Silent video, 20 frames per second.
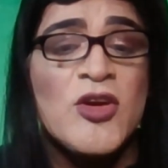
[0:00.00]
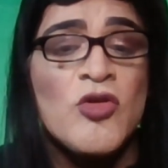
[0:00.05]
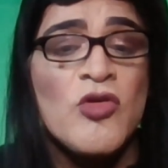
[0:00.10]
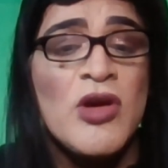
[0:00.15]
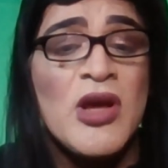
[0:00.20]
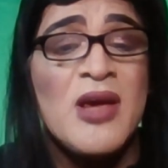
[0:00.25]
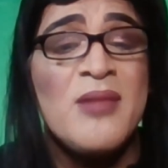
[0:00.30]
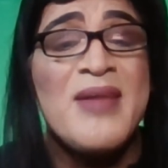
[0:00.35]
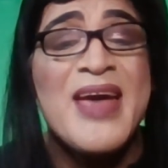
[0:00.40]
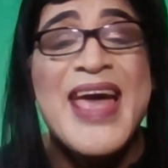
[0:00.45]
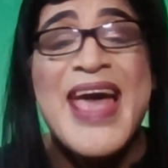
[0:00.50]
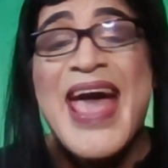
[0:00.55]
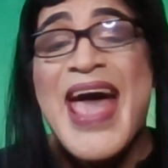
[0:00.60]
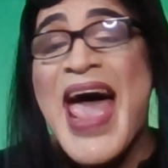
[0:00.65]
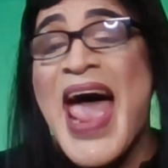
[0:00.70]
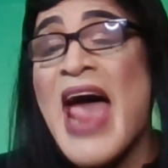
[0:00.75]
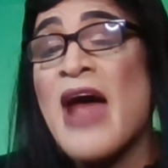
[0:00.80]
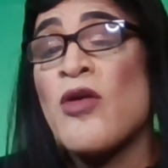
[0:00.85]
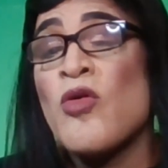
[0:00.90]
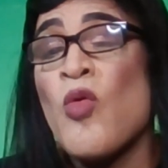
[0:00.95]
cream,
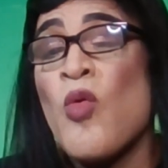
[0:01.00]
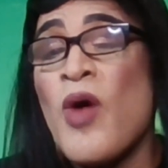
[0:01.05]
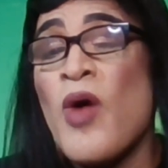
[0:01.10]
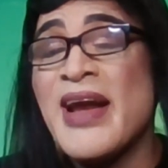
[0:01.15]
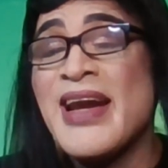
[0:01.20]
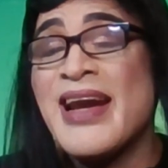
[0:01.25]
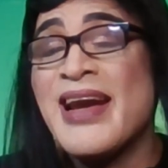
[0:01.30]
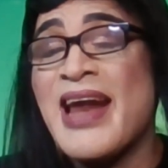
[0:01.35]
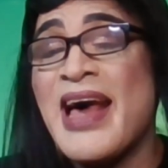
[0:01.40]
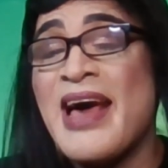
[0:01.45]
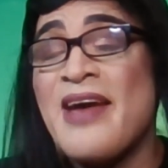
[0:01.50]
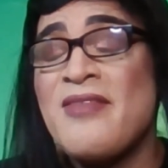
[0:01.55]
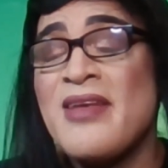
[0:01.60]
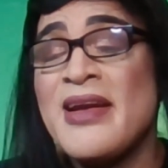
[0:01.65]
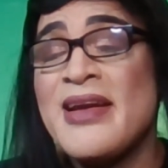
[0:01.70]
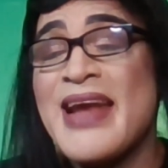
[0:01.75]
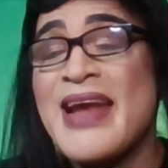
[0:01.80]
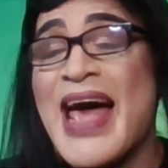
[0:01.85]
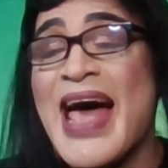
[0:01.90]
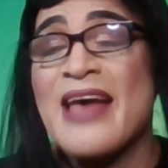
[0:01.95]
and 111
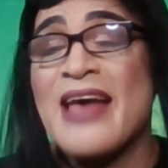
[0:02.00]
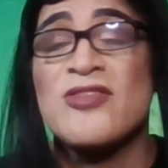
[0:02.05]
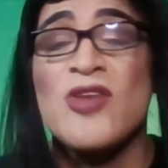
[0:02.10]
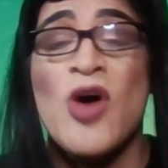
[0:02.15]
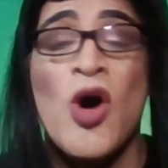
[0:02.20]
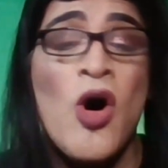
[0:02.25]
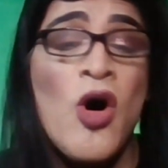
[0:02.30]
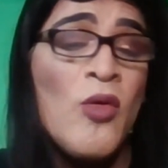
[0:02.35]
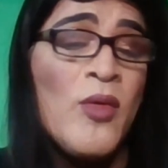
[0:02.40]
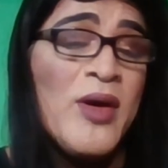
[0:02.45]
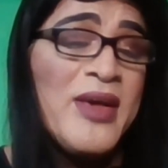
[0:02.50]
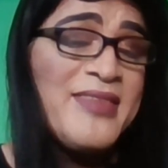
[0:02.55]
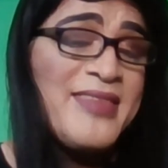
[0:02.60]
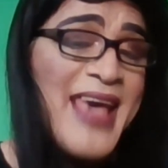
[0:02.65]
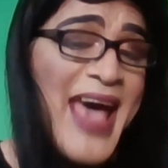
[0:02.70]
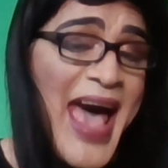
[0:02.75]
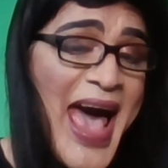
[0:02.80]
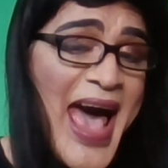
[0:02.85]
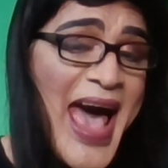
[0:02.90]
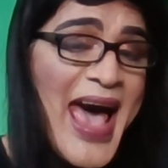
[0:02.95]
has always
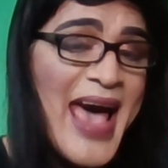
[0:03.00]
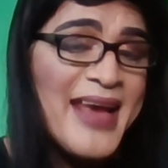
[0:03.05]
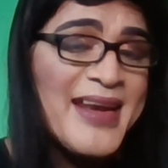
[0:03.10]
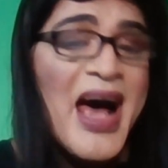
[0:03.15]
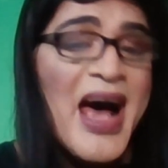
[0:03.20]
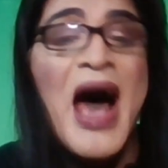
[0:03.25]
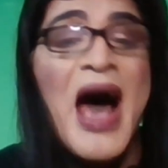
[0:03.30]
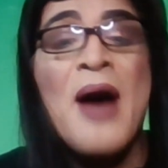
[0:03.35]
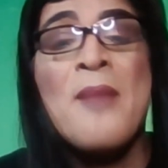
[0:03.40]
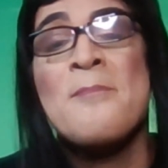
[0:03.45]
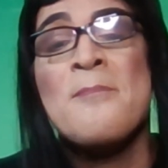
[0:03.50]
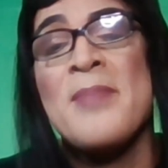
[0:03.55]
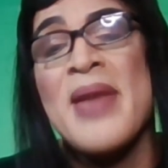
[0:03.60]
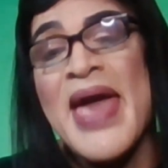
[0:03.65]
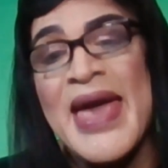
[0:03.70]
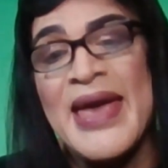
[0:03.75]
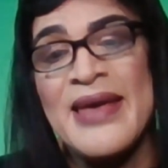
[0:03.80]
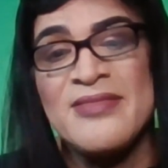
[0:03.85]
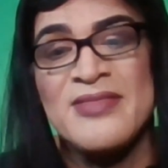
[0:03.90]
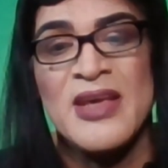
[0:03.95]
had
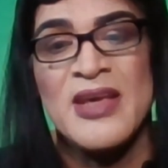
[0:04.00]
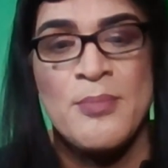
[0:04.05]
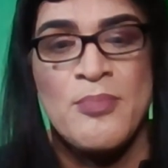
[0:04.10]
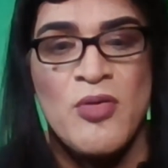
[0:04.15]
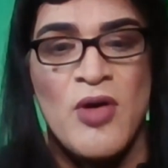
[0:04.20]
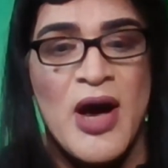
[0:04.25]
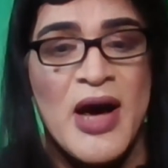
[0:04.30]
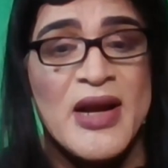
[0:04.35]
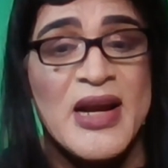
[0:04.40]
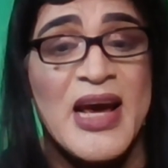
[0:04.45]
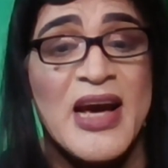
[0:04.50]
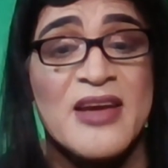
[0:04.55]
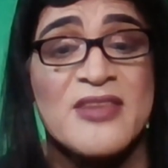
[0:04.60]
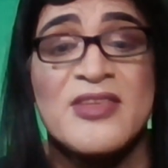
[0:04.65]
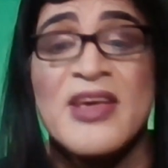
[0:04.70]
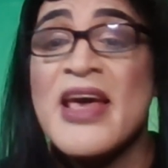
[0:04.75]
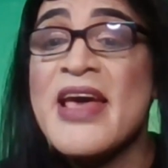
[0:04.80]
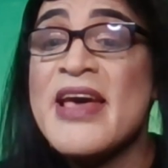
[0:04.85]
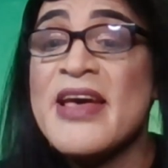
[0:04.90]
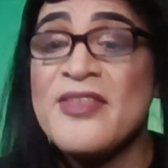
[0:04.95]
amazing
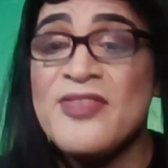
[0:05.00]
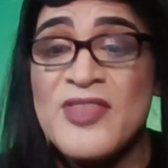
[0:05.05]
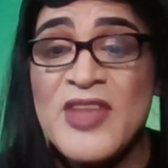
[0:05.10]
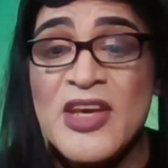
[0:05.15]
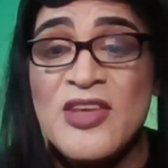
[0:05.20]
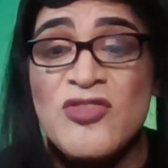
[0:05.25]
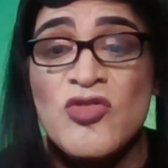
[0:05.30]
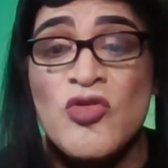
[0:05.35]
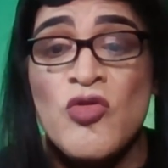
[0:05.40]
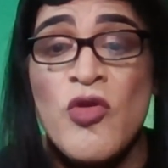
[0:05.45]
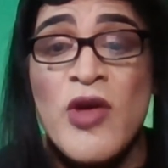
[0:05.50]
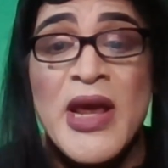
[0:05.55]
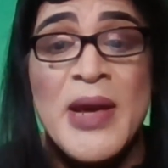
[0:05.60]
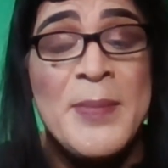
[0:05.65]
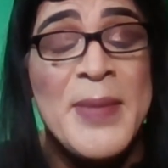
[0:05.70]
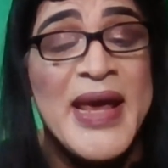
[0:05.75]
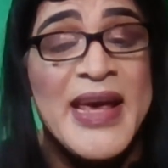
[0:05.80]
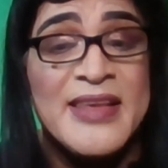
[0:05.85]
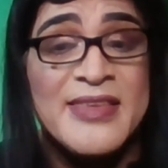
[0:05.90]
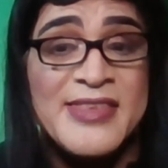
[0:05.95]
products. This
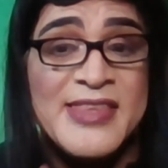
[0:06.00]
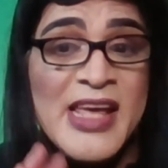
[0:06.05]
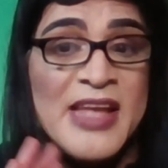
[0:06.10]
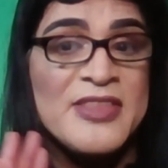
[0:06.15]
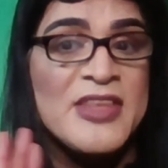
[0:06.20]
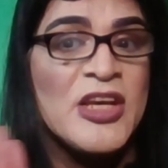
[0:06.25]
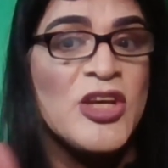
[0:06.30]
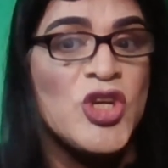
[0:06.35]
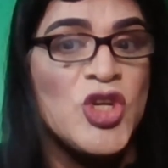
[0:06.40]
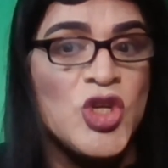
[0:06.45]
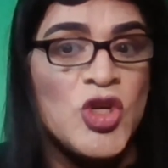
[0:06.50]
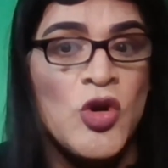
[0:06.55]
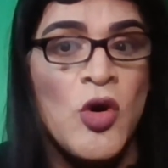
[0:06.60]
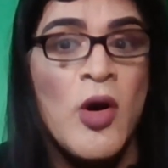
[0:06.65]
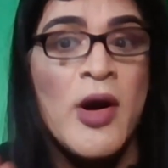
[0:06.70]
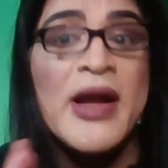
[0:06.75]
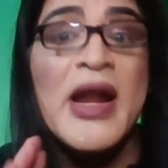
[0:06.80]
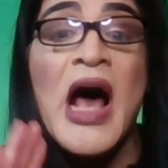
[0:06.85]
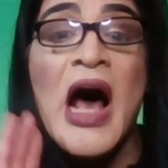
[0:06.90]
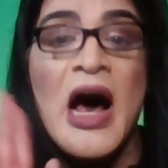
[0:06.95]
cream is nothing
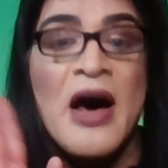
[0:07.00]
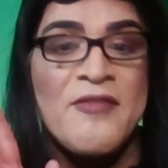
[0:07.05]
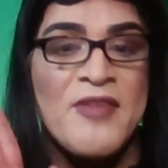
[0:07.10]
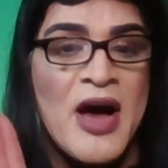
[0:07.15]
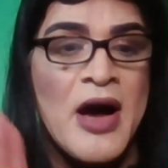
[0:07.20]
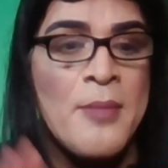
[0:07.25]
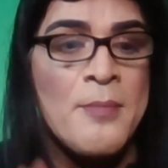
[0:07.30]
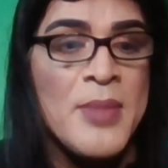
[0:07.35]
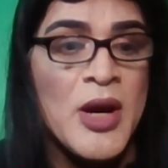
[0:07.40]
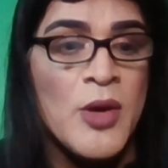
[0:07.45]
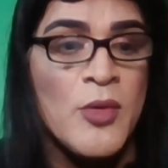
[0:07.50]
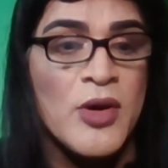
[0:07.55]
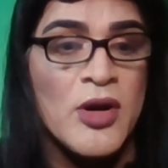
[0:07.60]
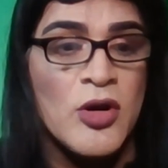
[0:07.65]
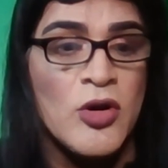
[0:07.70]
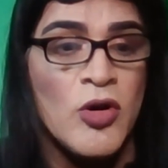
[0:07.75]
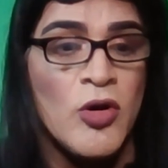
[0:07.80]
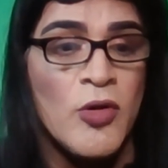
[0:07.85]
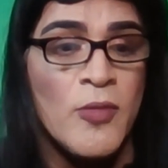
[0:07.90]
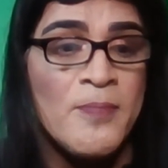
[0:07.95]
short of a
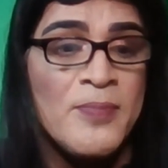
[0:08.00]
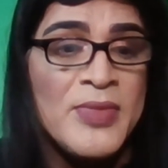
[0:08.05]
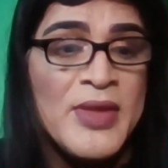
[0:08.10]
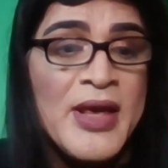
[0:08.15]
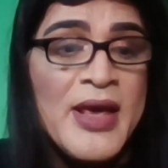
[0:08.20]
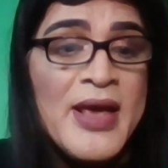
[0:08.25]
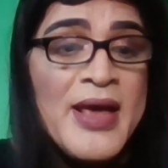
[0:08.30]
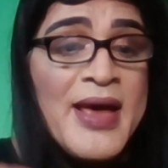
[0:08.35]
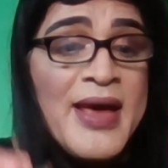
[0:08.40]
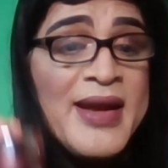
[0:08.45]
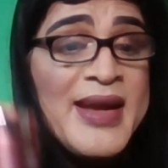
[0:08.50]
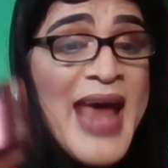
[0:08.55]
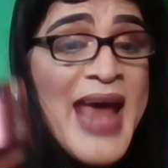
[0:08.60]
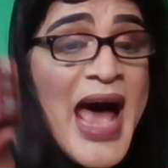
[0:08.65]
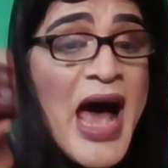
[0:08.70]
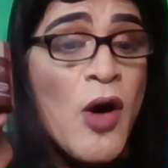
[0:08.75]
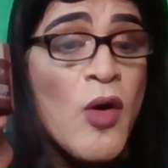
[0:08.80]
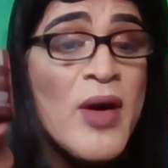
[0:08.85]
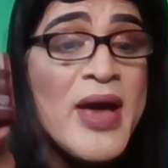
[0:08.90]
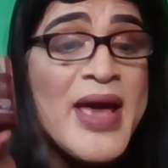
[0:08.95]
miracle.
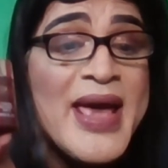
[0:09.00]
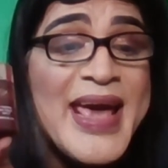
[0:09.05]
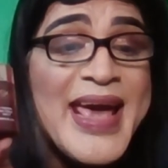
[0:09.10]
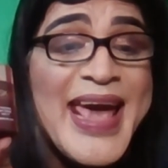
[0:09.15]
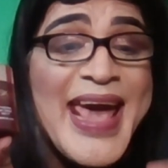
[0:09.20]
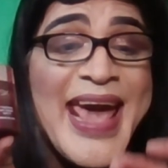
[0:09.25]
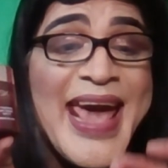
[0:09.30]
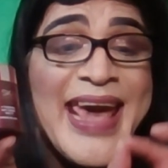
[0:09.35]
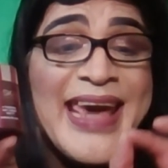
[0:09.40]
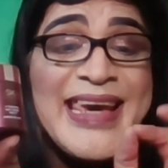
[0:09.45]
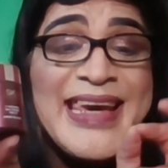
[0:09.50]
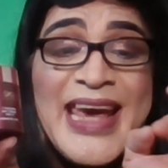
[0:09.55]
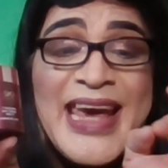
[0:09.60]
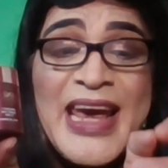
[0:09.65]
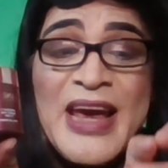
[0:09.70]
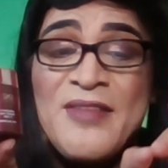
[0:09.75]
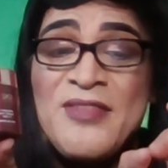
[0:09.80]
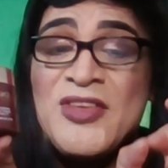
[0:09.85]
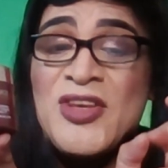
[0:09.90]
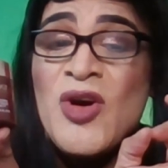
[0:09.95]
Now, it
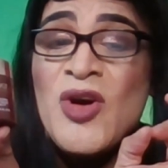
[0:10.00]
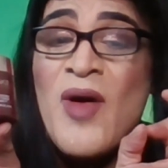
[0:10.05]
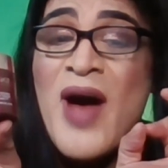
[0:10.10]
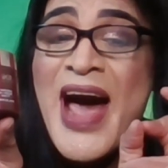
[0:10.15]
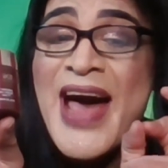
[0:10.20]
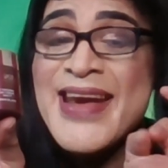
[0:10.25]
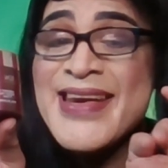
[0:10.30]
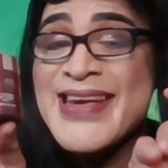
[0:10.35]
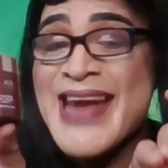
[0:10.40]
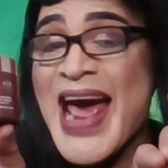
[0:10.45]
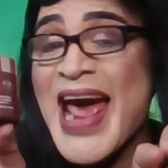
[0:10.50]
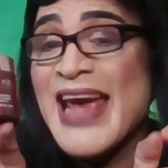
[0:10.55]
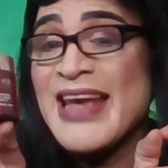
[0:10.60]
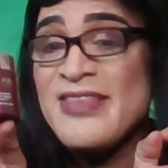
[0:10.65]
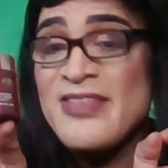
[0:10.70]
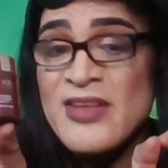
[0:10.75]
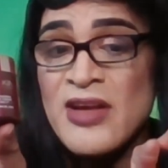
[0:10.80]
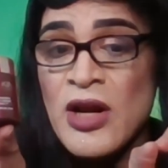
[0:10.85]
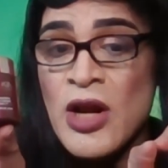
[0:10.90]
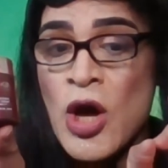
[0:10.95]
gives you a
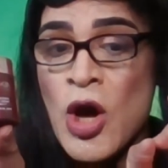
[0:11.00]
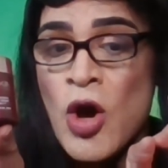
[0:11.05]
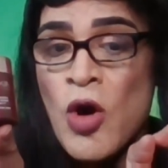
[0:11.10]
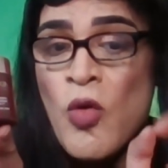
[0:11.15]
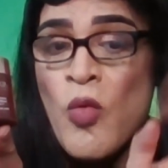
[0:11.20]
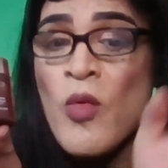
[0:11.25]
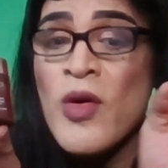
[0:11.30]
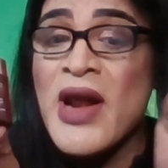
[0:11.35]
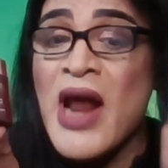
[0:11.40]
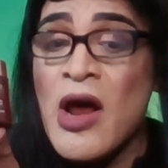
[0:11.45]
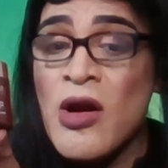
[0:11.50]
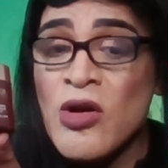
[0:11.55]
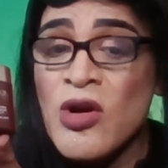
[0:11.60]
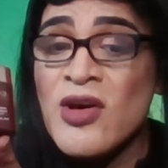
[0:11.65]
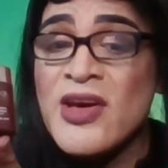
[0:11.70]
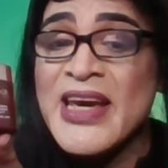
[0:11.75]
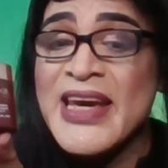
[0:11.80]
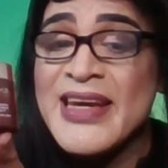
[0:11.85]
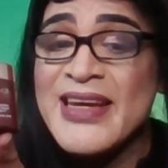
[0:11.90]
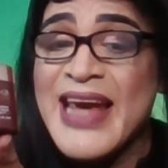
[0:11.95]
nice glow without
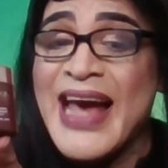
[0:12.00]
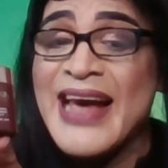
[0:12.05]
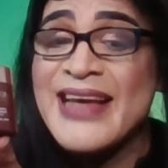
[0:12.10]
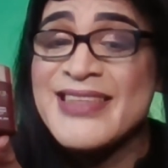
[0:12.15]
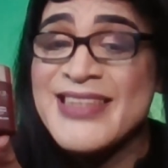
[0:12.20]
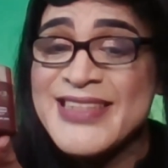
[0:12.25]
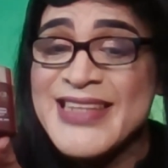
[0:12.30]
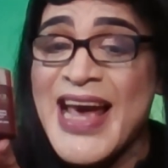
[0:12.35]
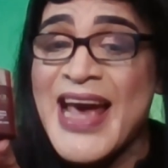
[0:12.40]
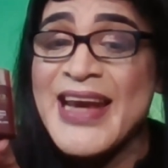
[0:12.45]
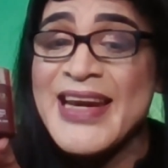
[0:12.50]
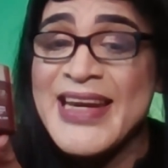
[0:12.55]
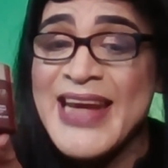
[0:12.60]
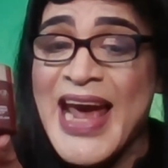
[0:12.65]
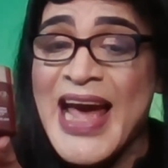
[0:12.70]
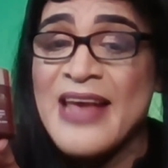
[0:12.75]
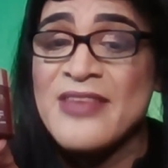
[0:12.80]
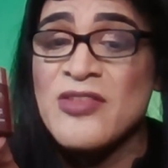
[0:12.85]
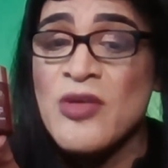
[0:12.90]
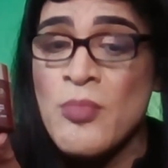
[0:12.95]
looking as shiny
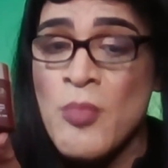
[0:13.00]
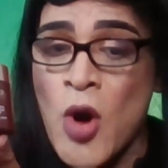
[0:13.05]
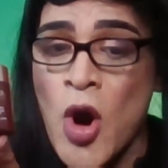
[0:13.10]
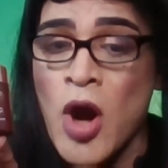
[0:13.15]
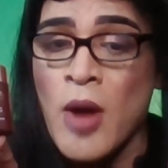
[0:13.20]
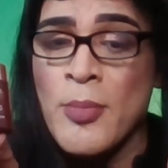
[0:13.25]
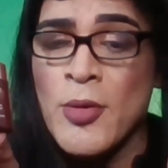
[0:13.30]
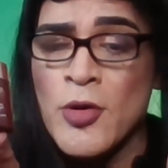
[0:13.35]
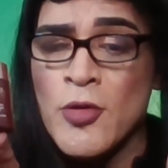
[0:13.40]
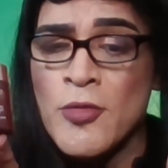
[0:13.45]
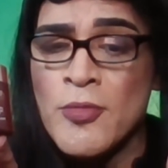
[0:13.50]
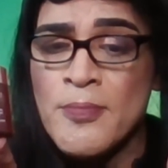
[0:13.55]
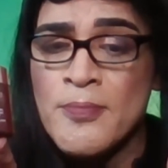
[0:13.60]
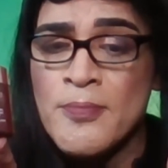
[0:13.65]
as a marble.